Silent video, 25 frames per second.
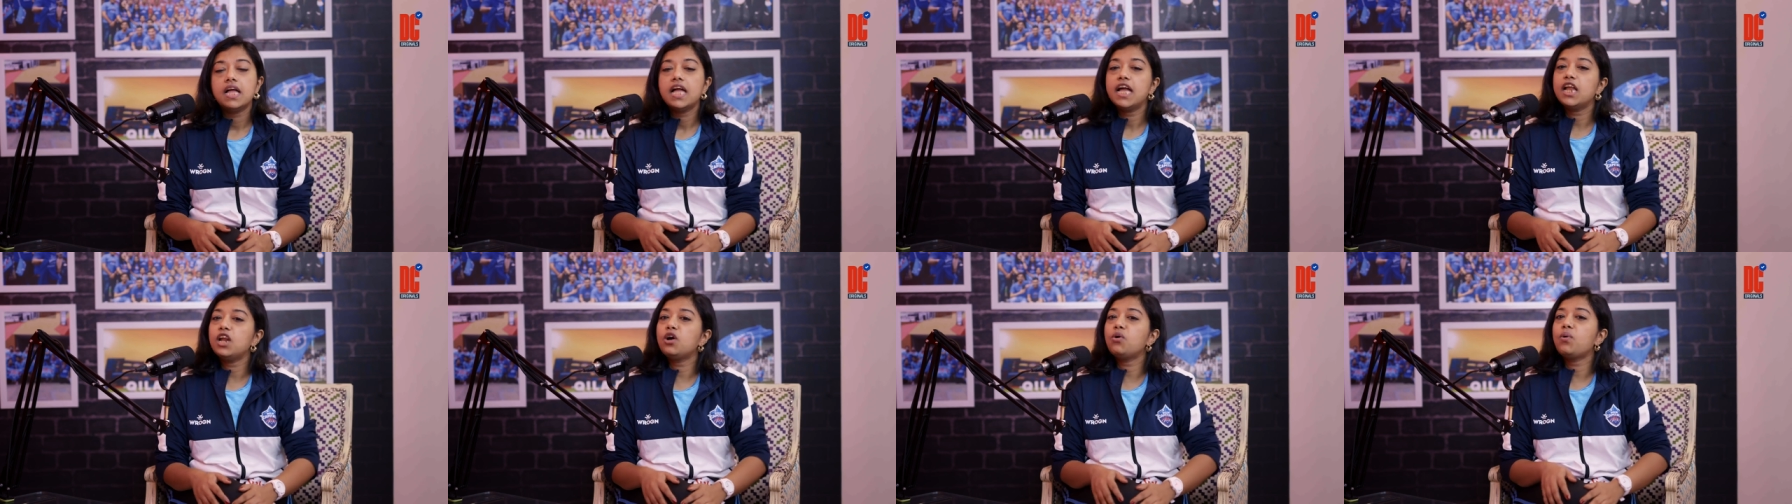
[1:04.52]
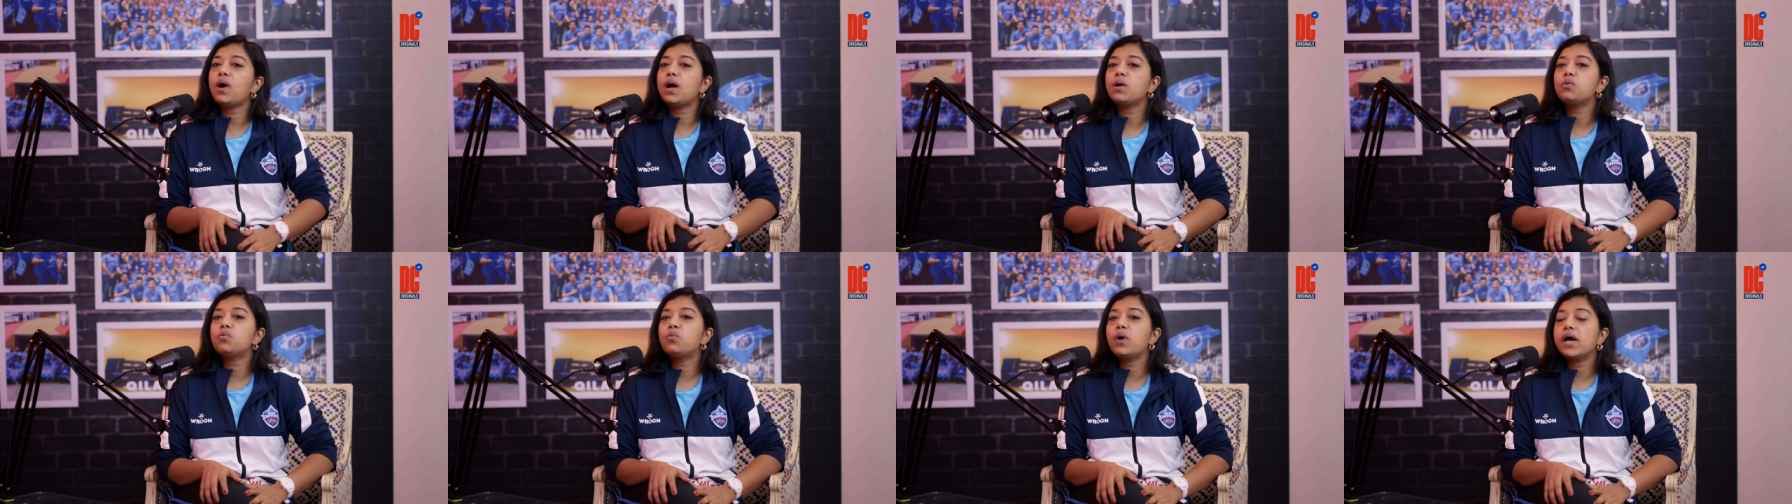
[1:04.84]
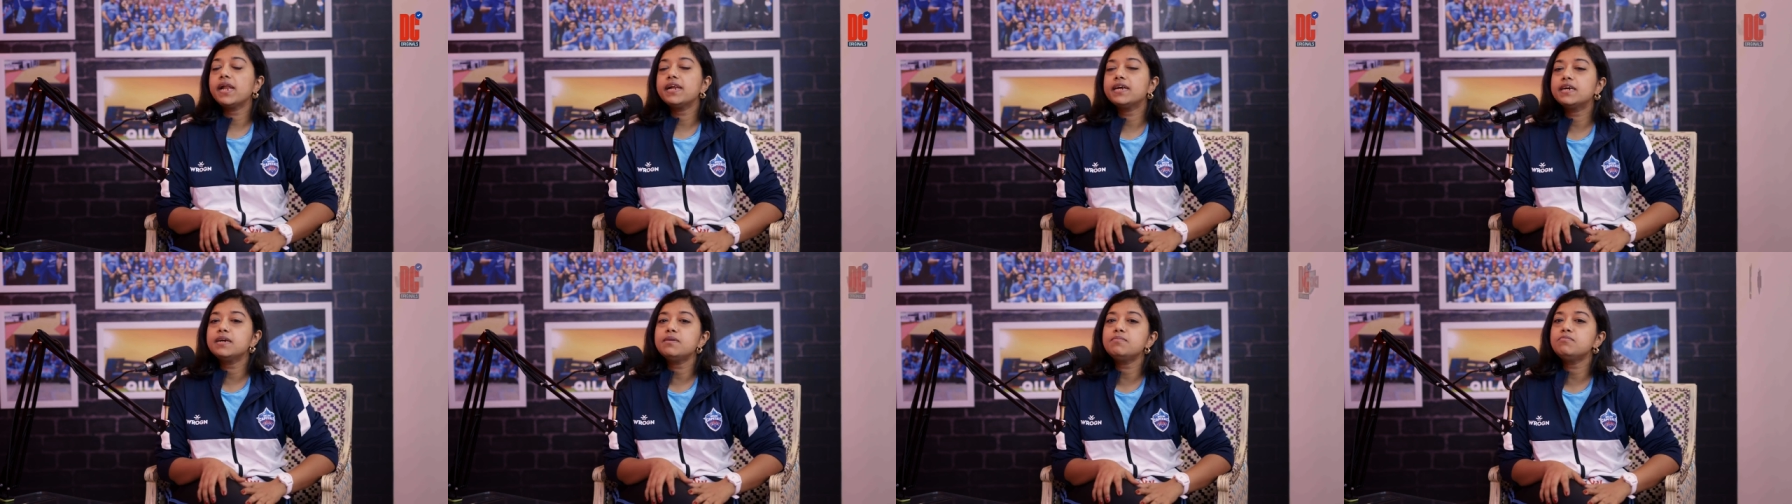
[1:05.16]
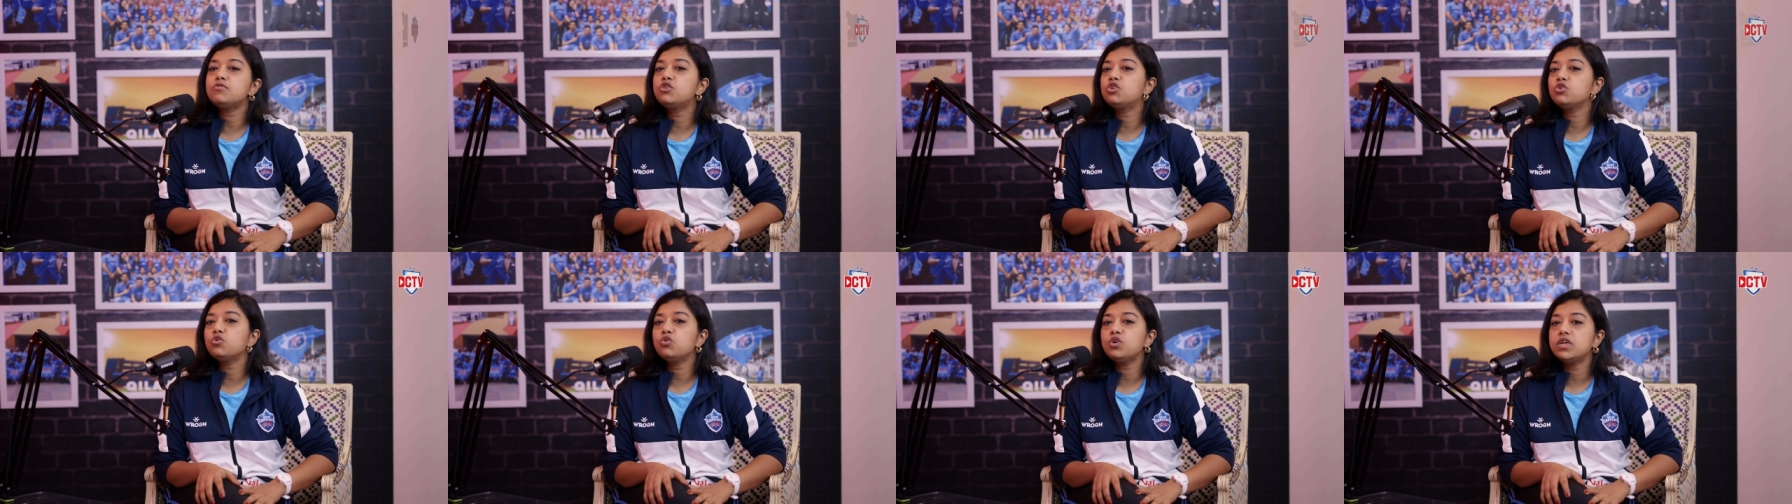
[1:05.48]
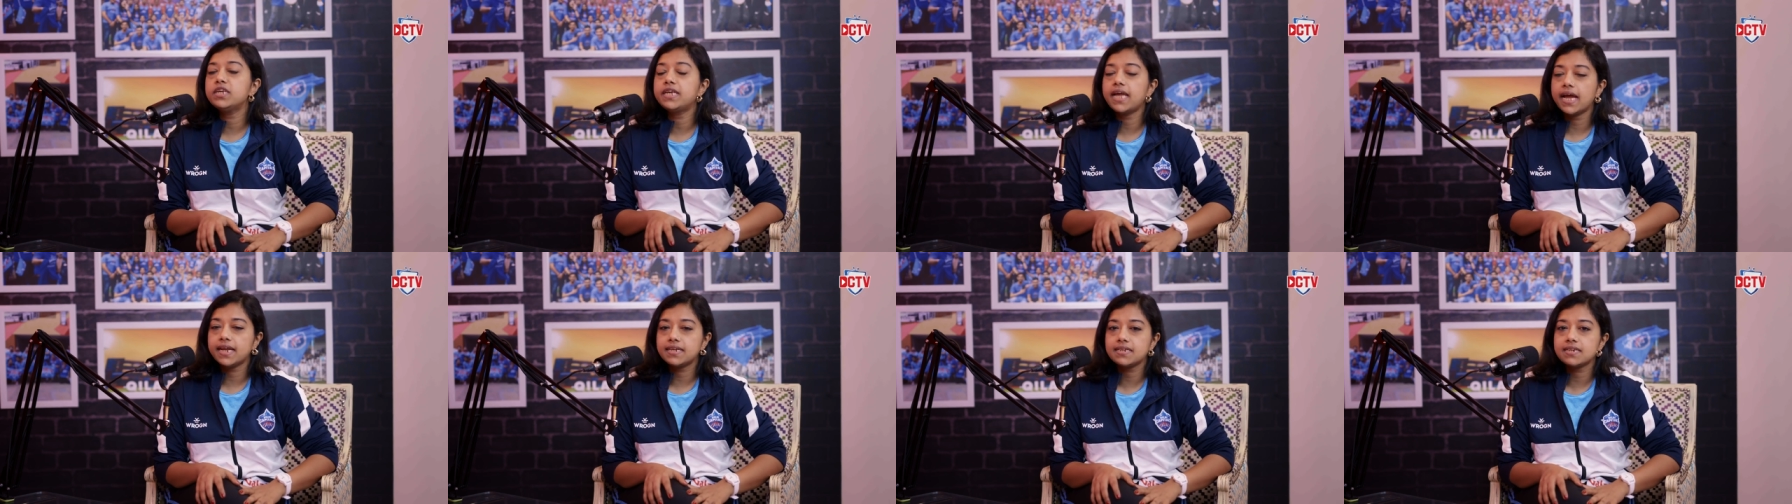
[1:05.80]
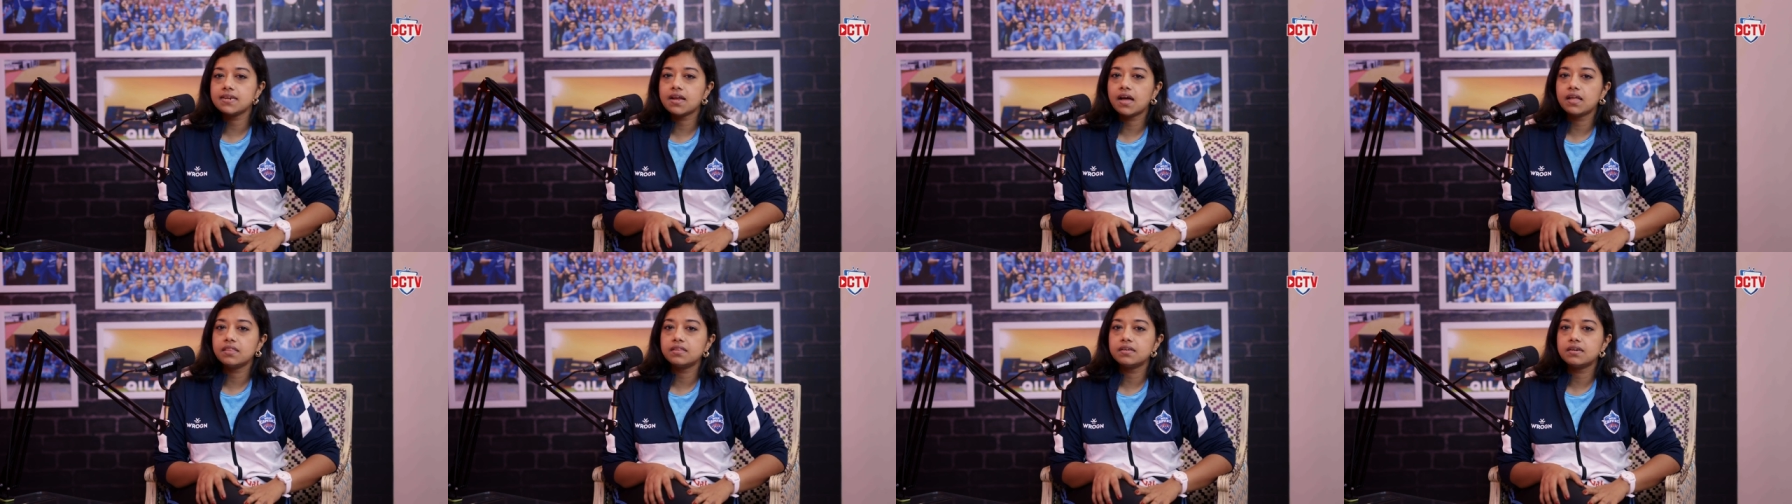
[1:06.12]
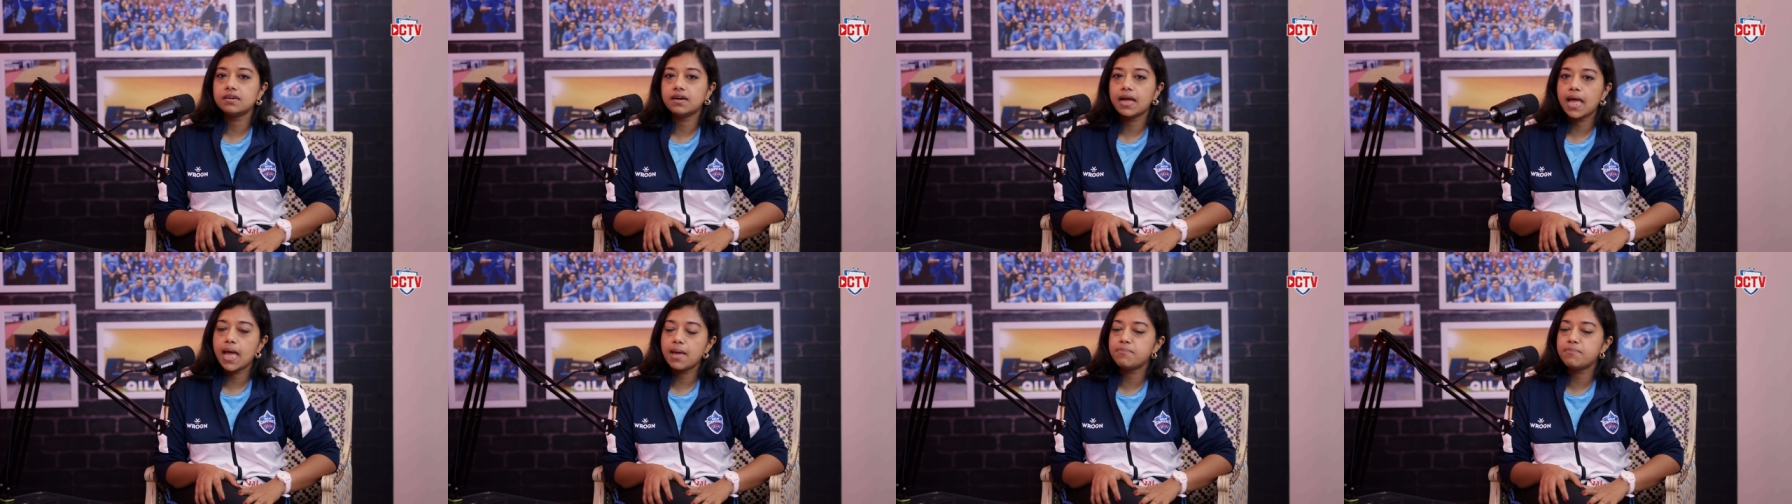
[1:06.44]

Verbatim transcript: Hello and welcome to yet another